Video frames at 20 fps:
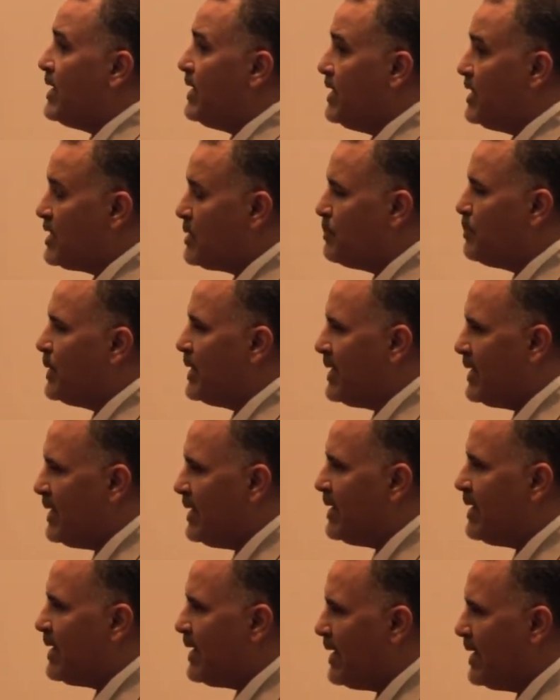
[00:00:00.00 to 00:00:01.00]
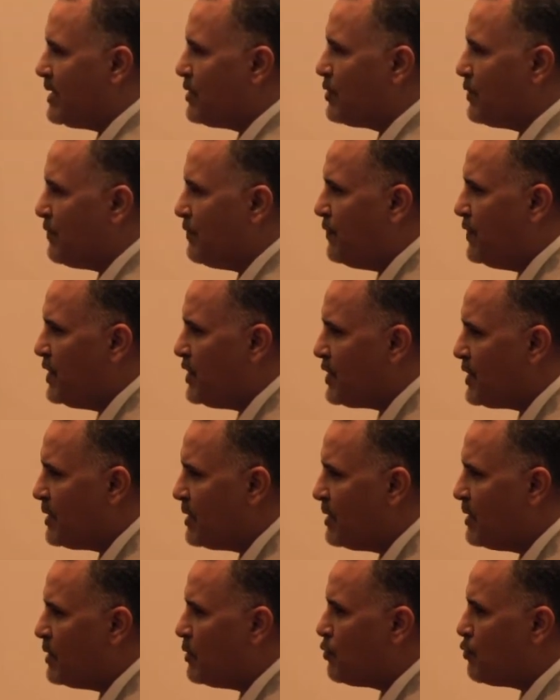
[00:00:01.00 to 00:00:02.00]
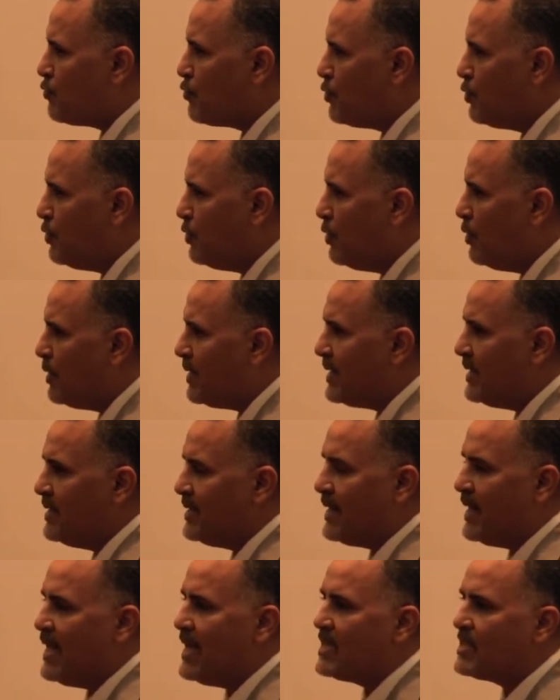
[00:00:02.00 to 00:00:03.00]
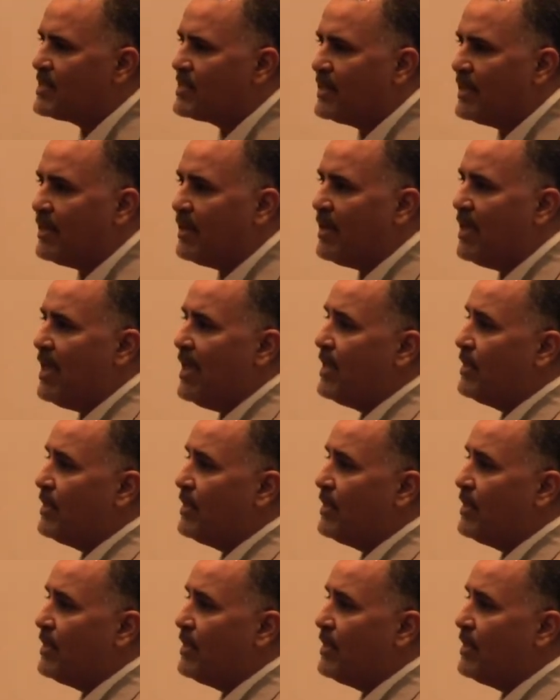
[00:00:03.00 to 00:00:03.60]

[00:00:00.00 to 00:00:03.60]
is playing a sufficient role in enhancing